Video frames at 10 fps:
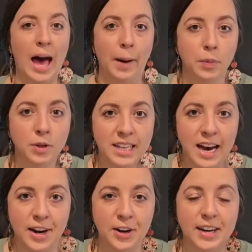apple
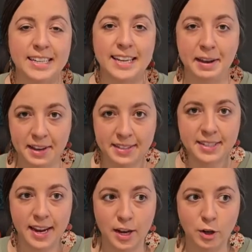cider is hands
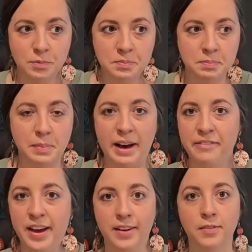down my
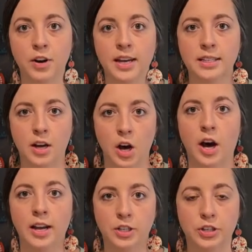favorite
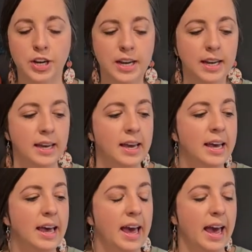hot drink,
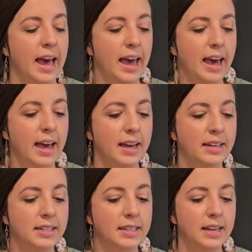
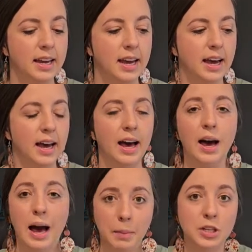and
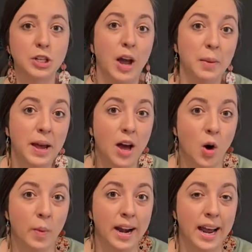I'm going to show you how to make
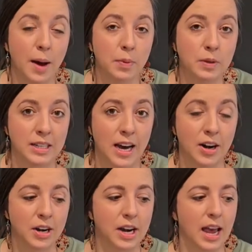homemade apple
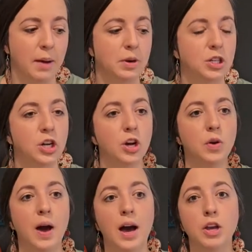cider today. I'm going to show
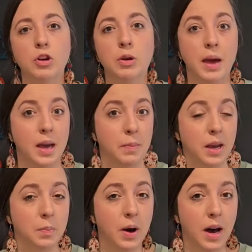you how you can make a
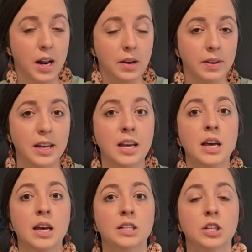big pot of it
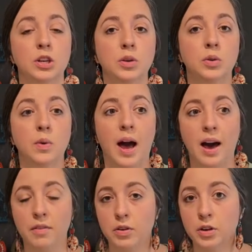to
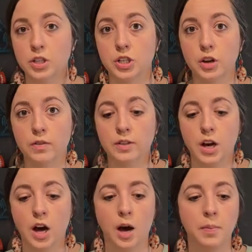have on your
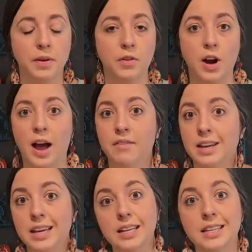stovetop if you're having
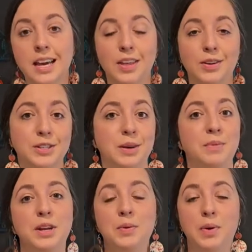a get-together or
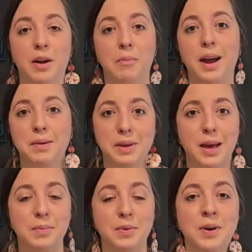something. You want everybody to be
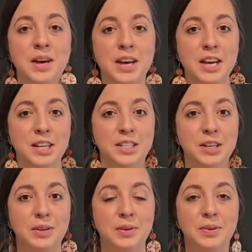able
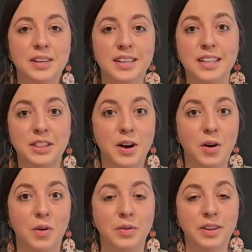to get their
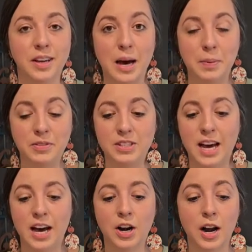own cup of
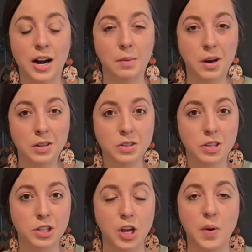cider, and I'm also
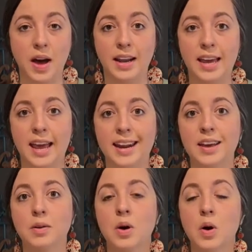going to show you how to
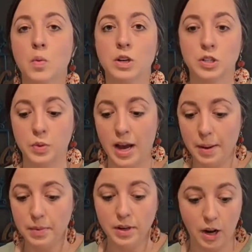can it, which is what
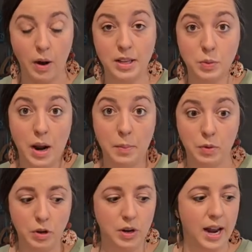that's what I'm
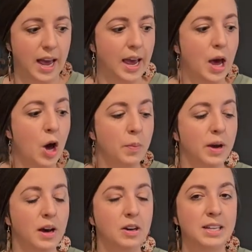going to do today,
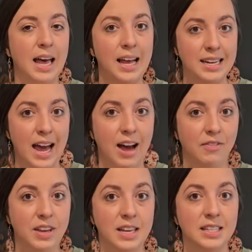because I like to
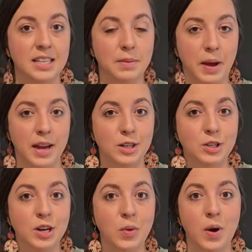have this in the
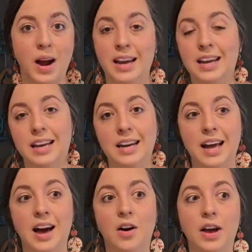pantry where I can get it
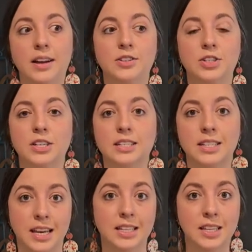out and just
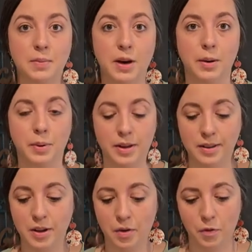heat some up
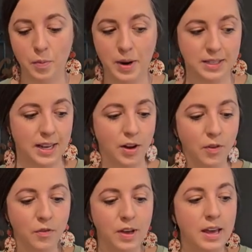for myself.